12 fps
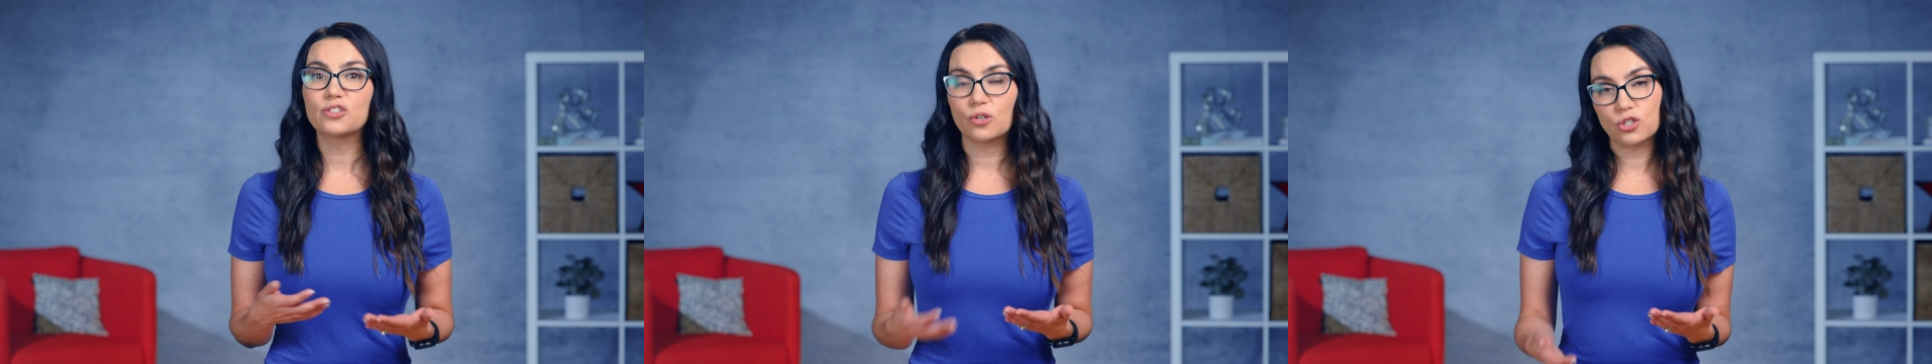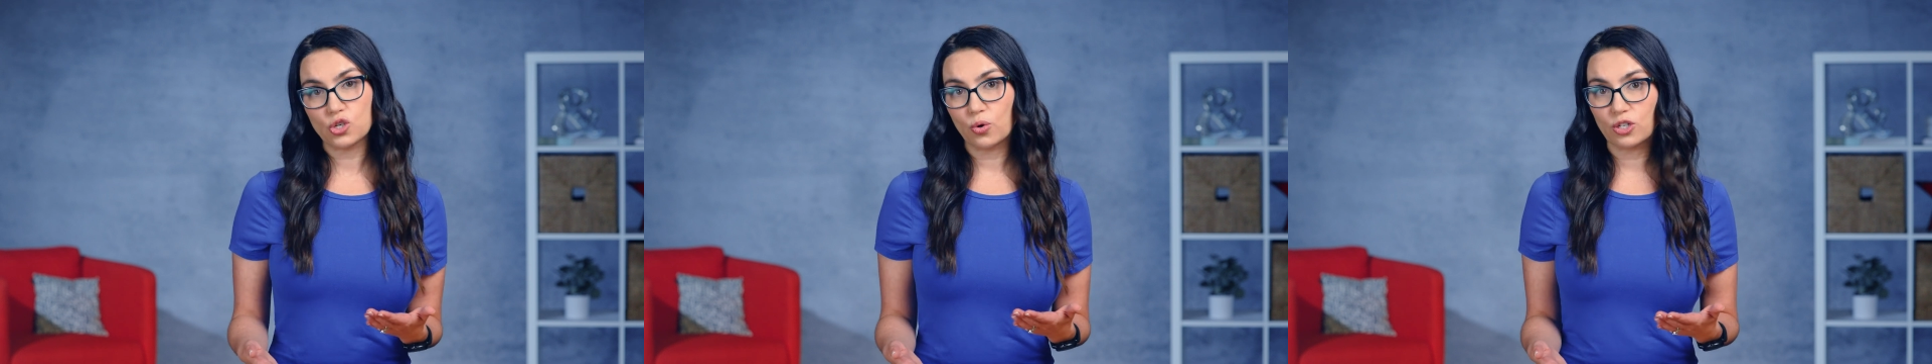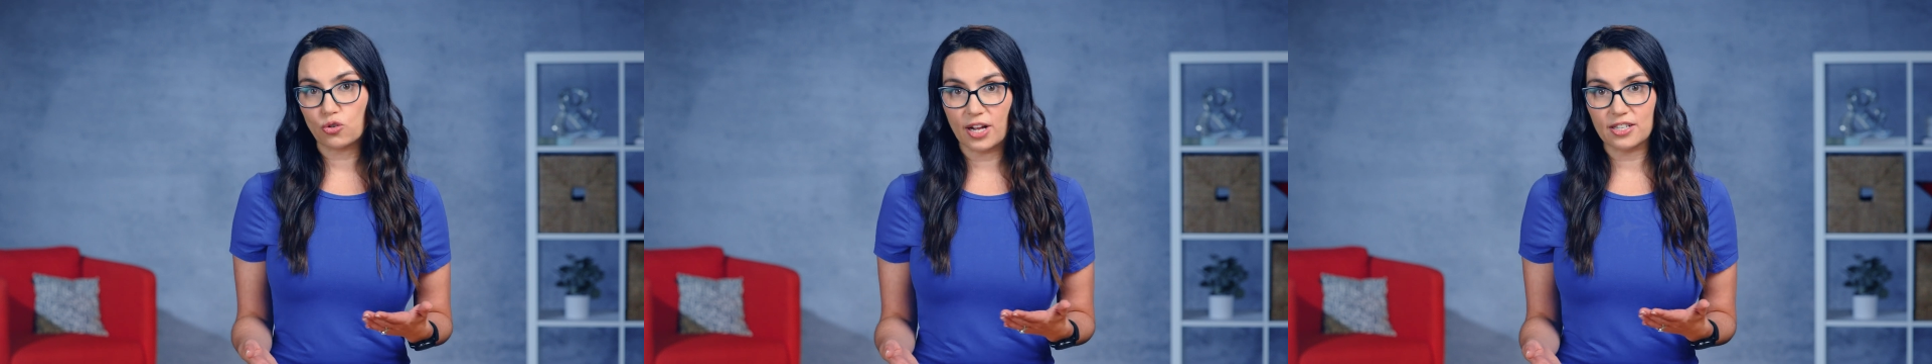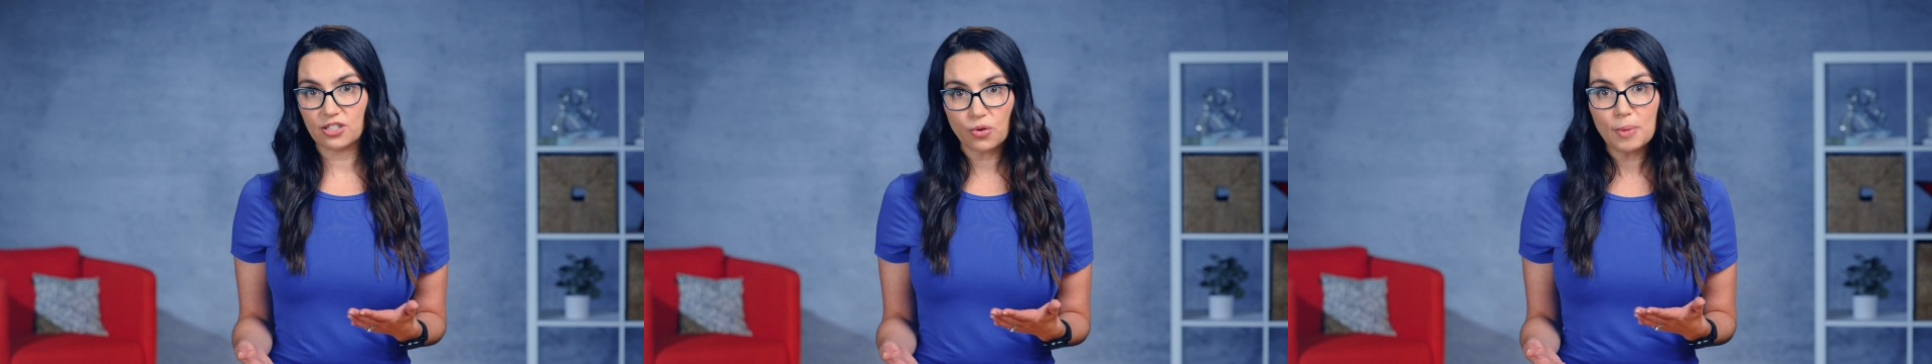search your
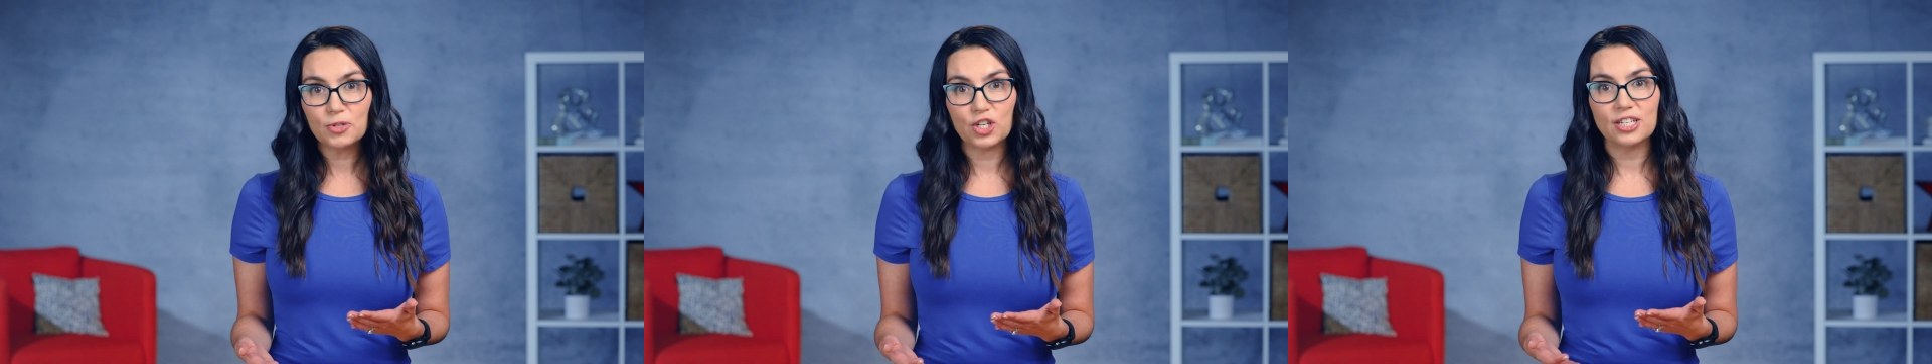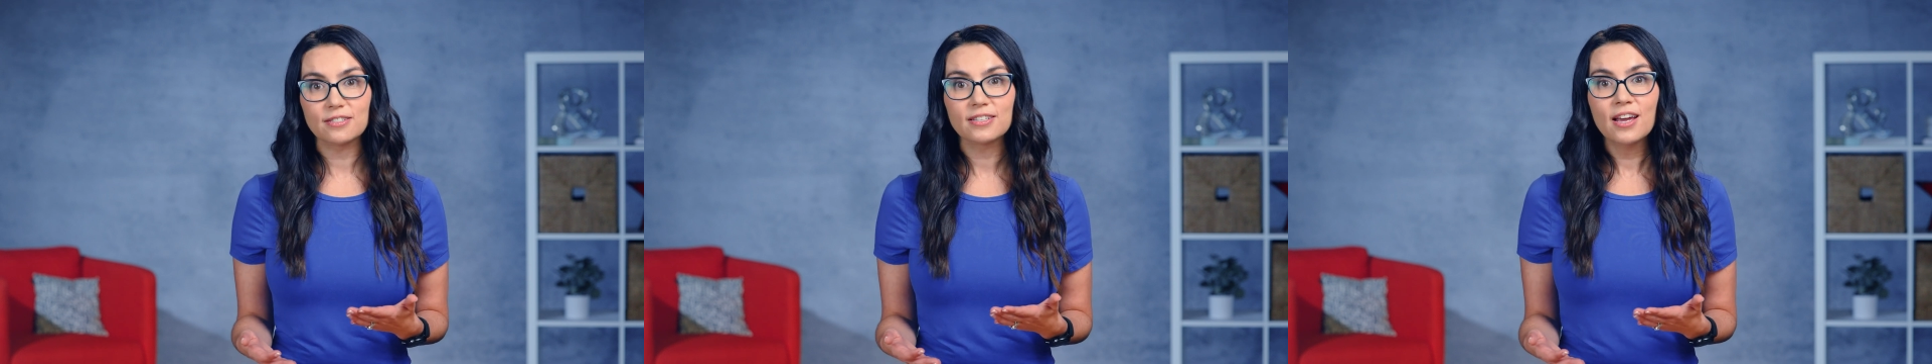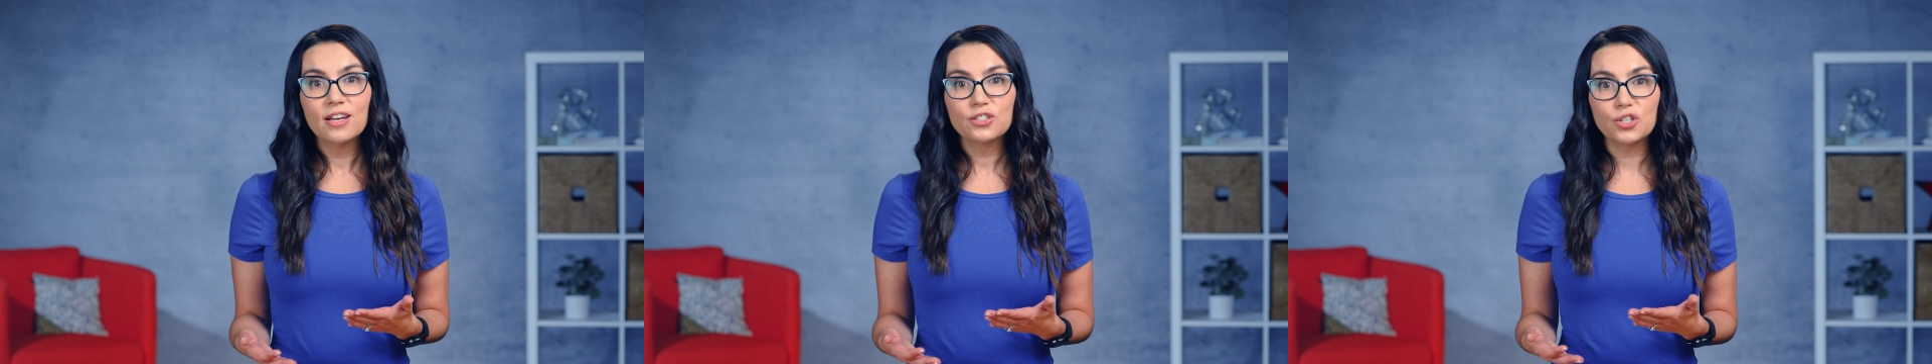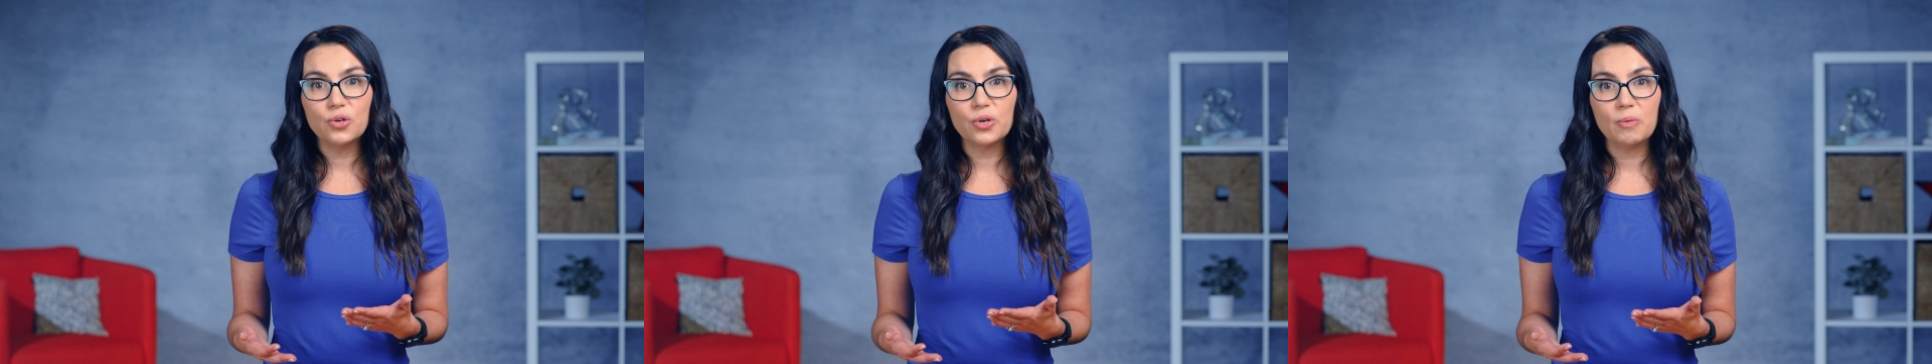transcriptions,
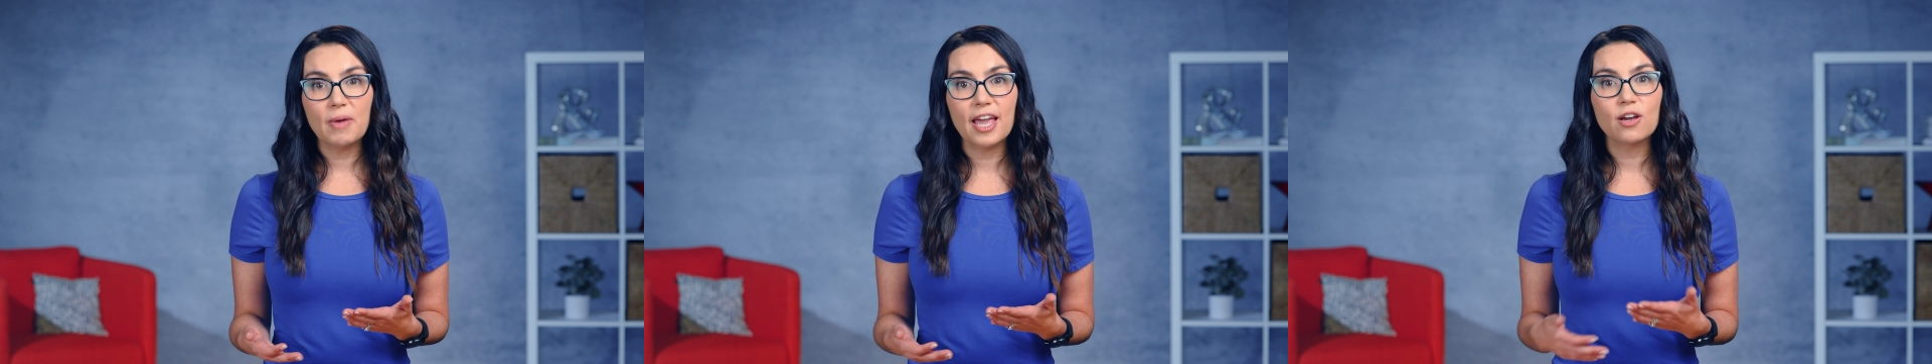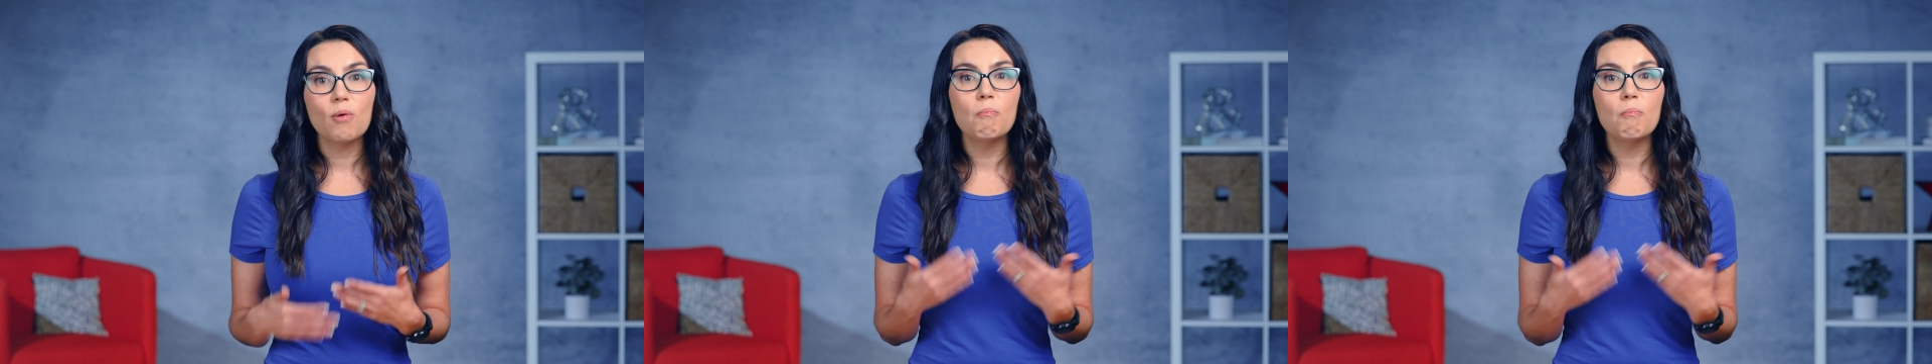so you can make